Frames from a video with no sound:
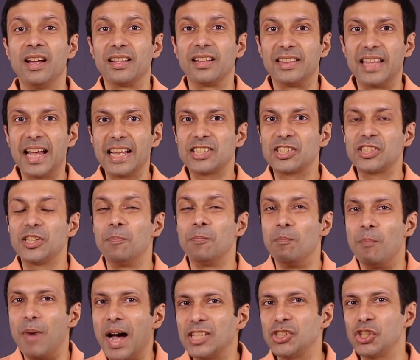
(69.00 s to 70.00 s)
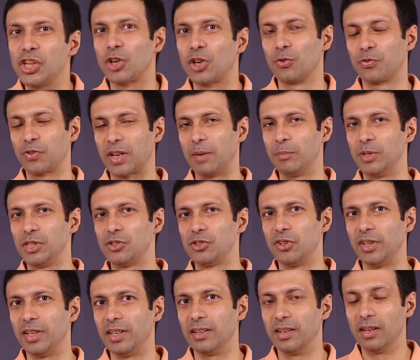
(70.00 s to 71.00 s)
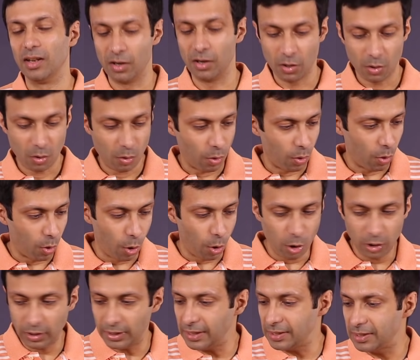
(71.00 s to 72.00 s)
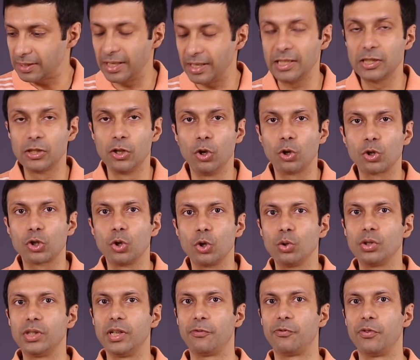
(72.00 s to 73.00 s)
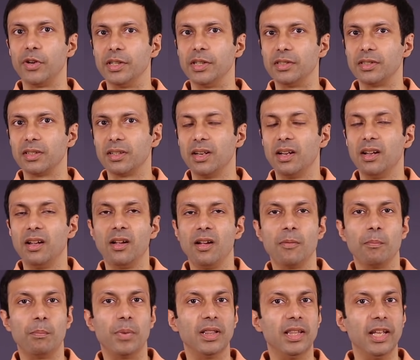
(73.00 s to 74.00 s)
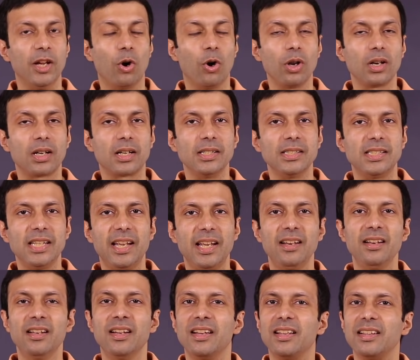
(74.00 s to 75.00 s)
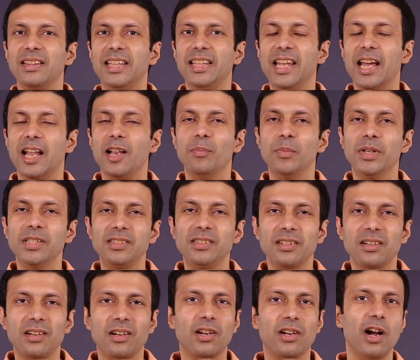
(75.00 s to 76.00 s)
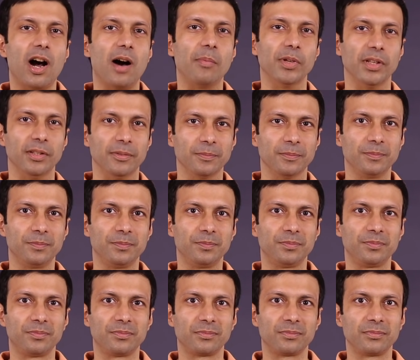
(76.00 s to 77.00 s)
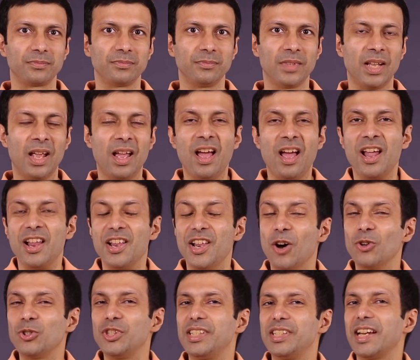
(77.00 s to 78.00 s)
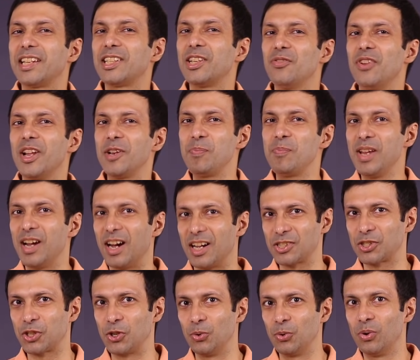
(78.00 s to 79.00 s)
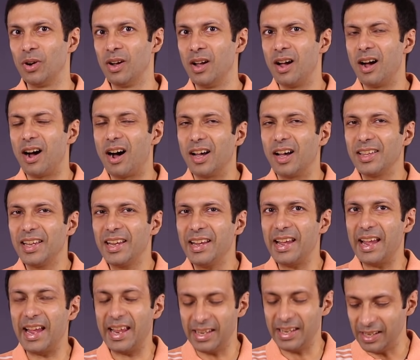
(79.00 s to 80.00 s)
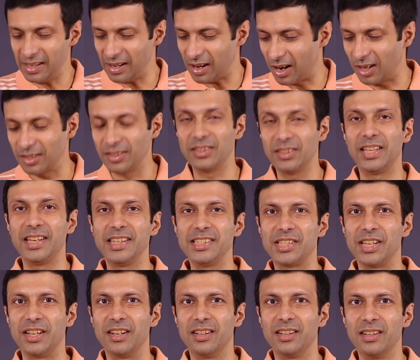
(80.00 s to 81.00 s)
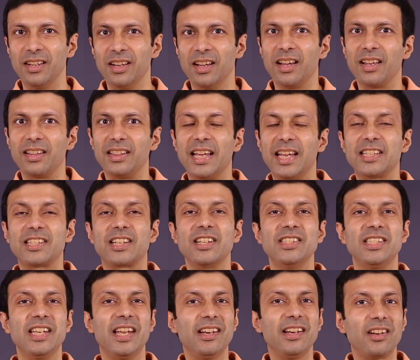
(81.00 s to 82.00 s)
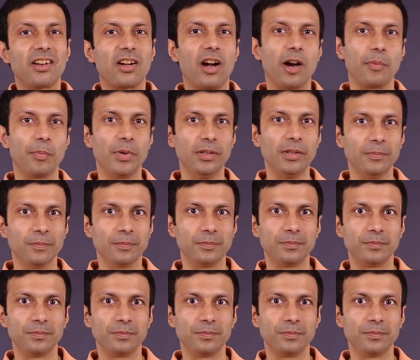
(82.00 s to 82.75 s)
That's the magic of chemistry. All these things look so different, but they all contain the element carbon. Now detective, let me ask you, are there any other things here that contain carbon?